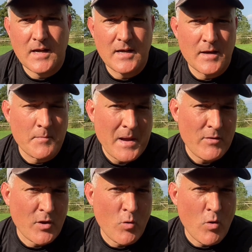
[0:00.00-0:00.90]
about
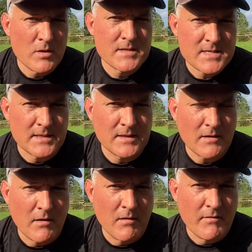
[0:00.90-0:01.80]
the quality
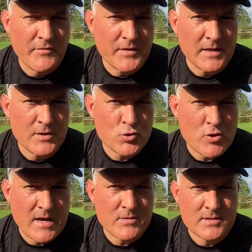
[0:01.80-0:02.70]
of the
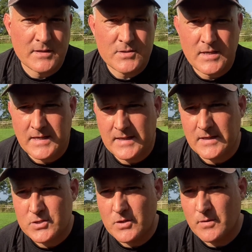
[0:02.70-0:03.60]
trousers, and I'll
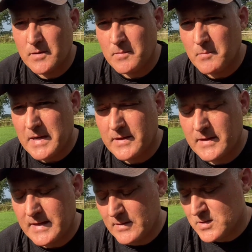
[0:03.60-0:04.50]
show you back in the
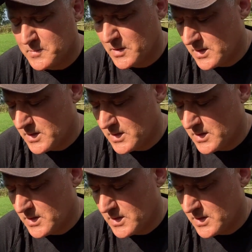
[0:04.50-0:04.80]
house. But